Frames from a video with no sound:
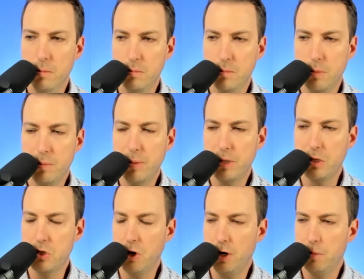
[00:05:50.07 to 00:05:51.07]
Something about the
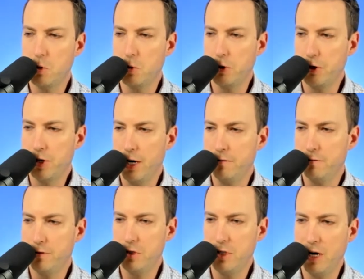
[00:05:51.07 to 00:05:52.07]
startups where you kind of
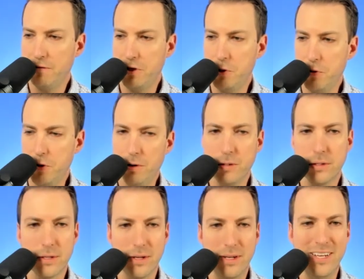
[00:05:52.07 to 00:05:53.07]
just have to do it all
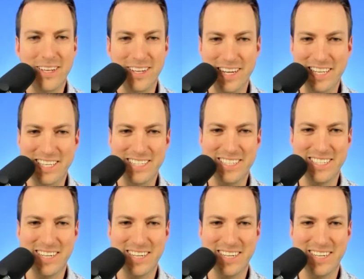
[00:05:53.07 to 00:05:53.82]
is